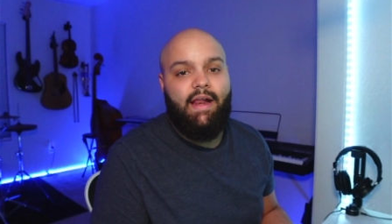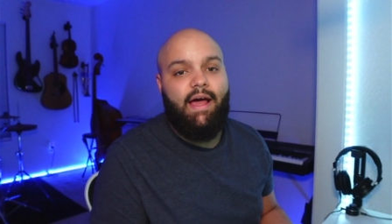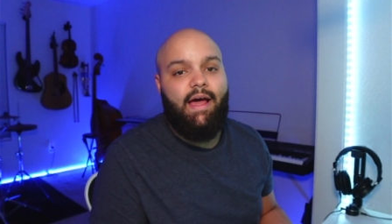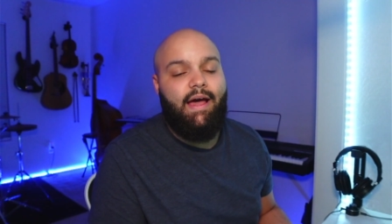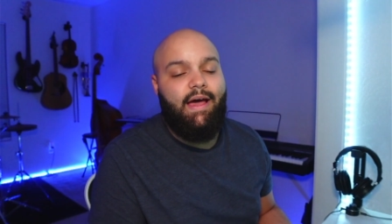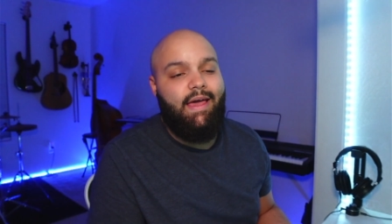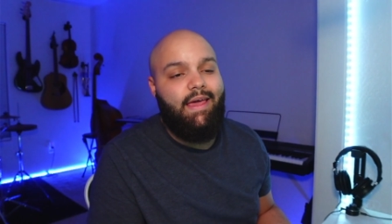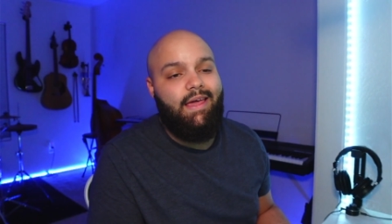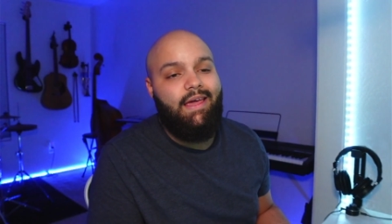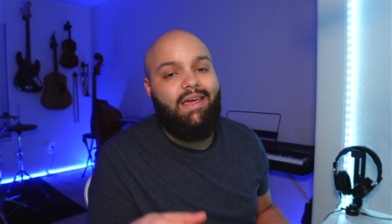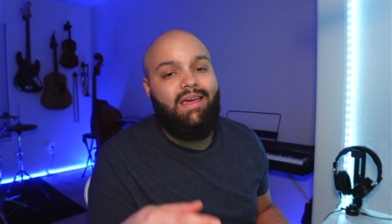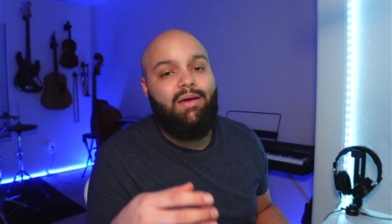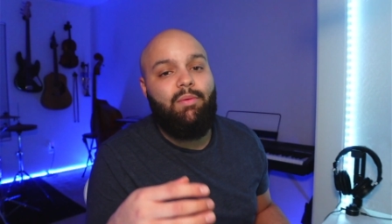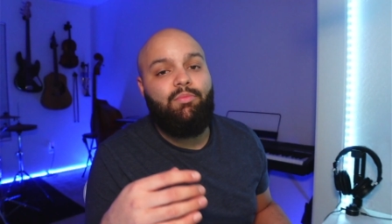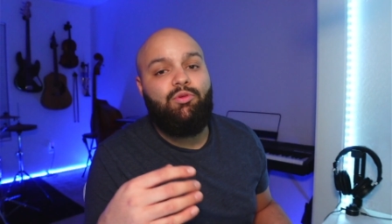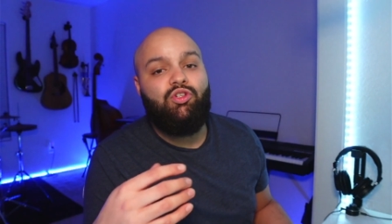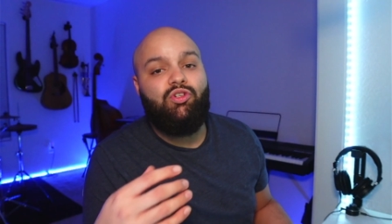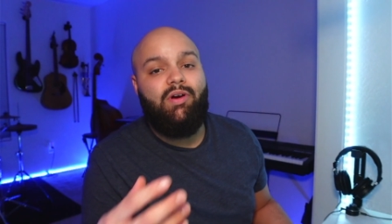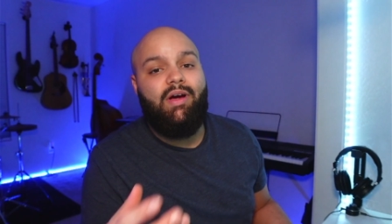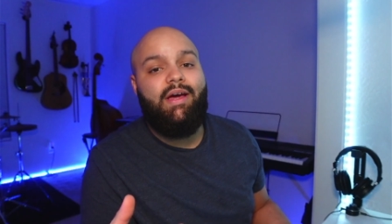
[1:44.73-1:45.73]
I am
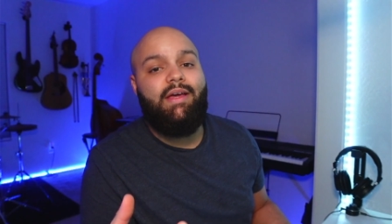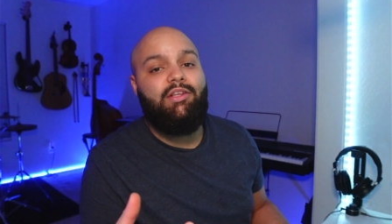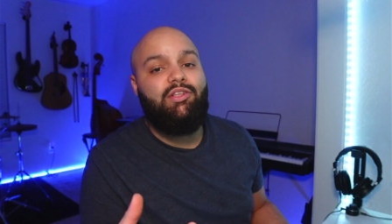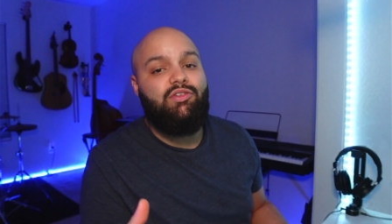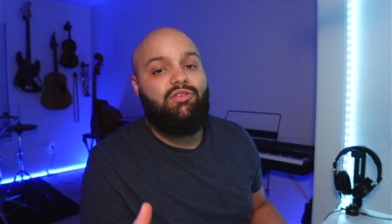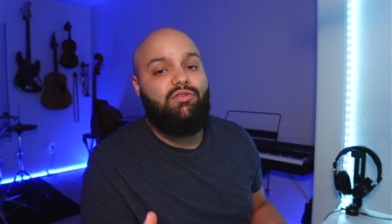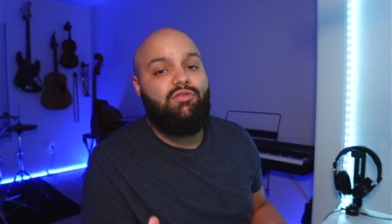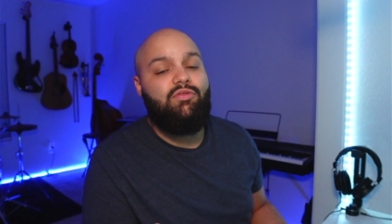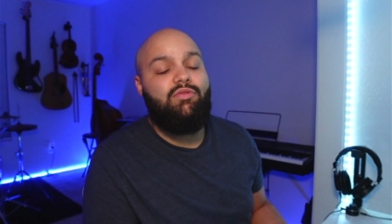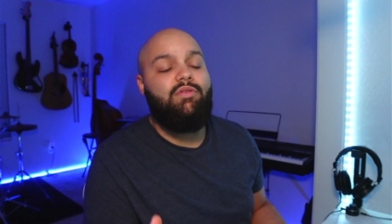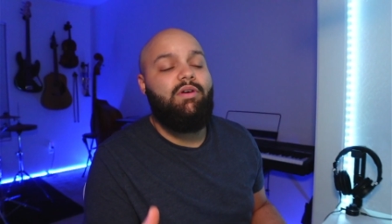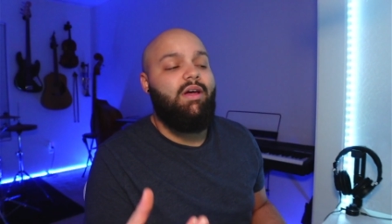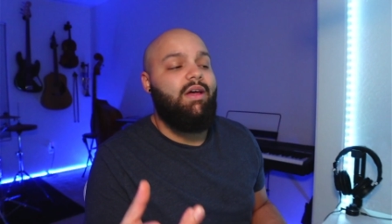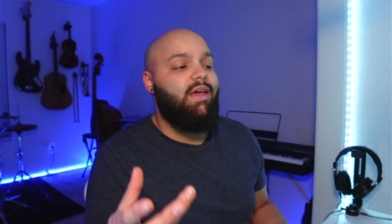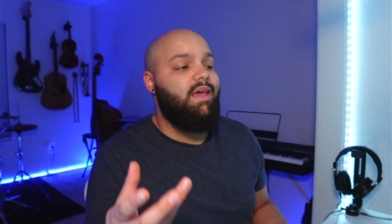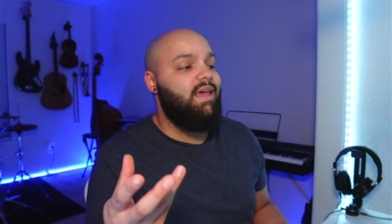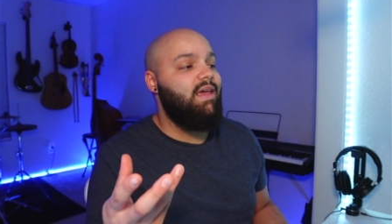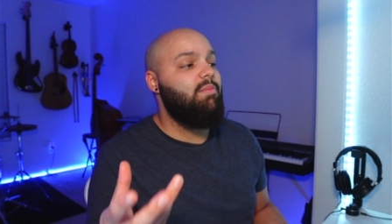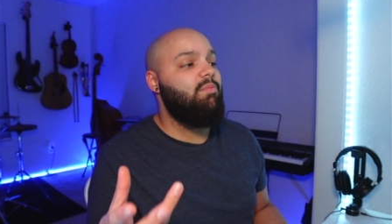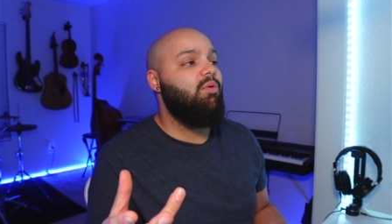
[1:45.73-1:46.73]
trying to
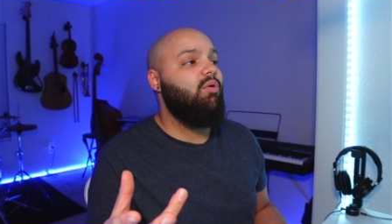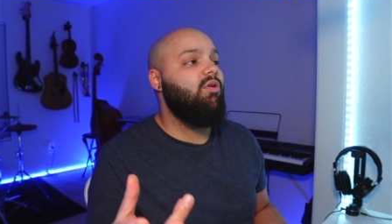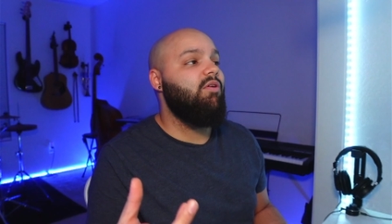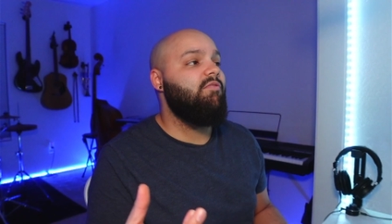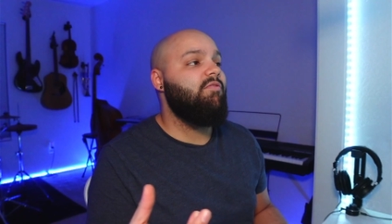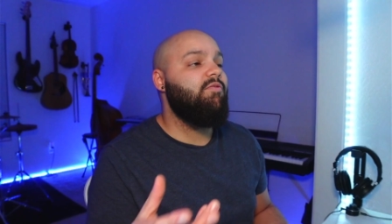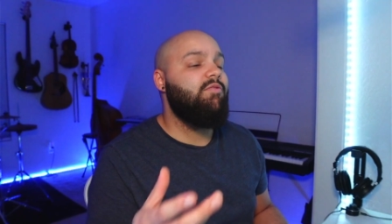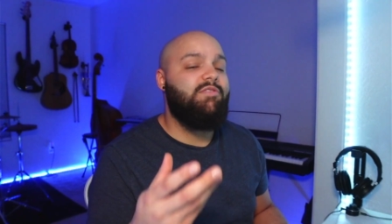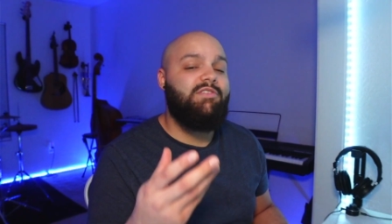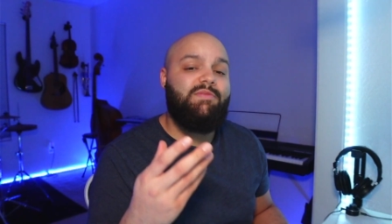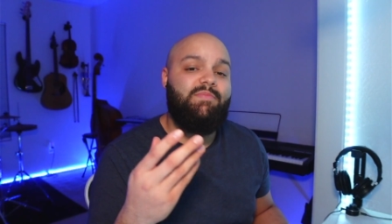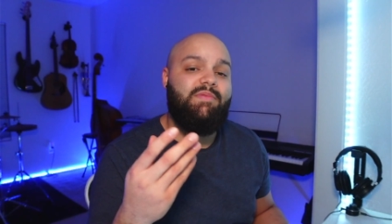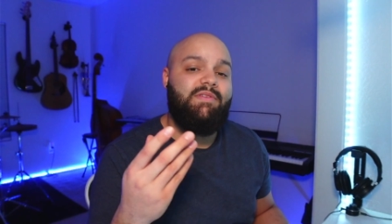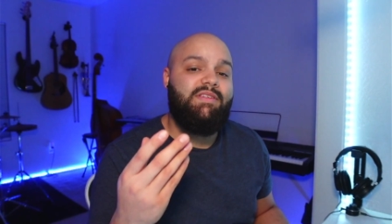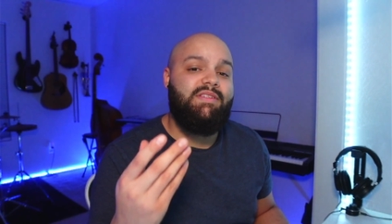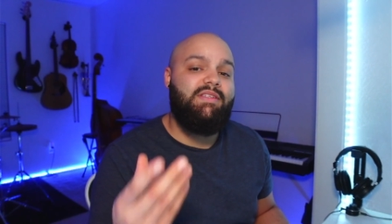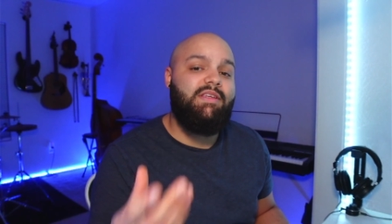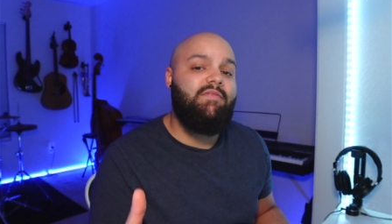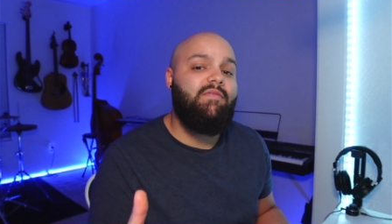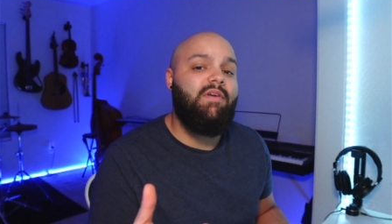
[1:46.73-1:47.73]
import for a
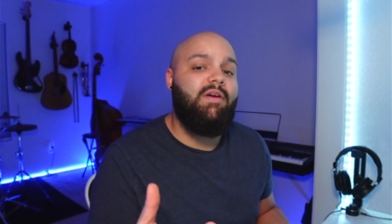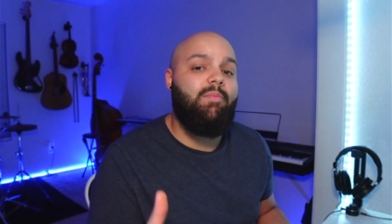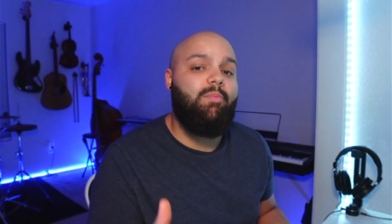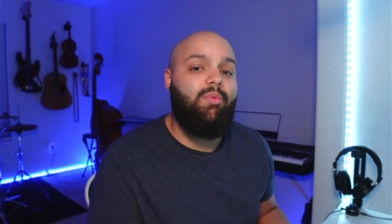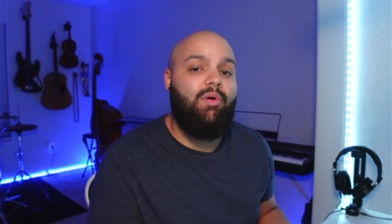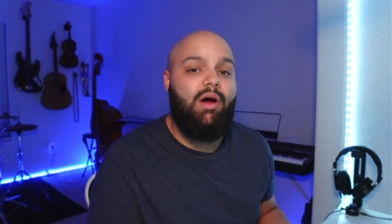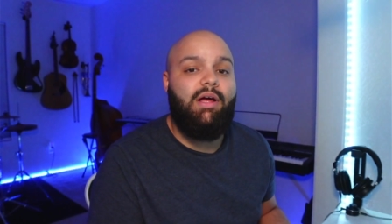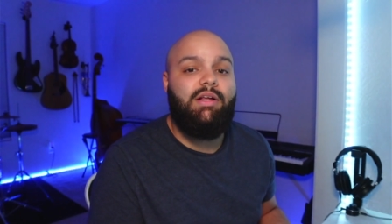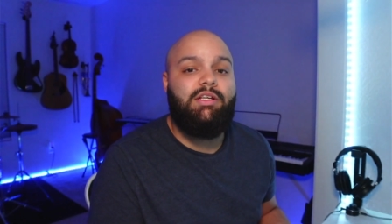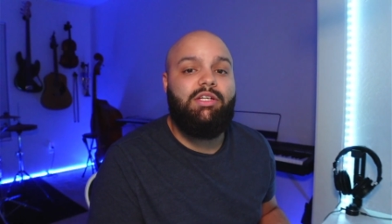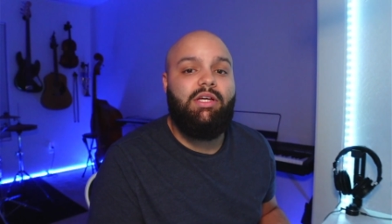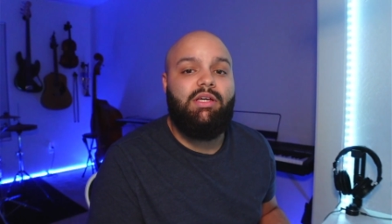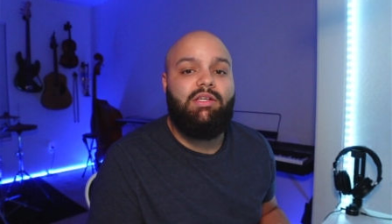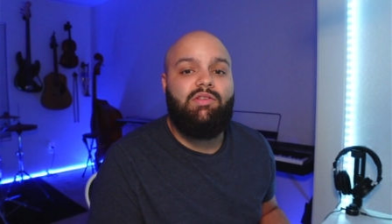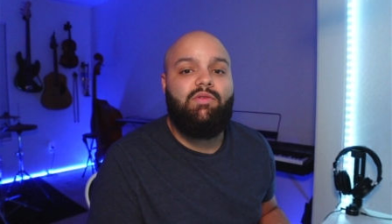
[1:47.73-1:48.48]
specific project.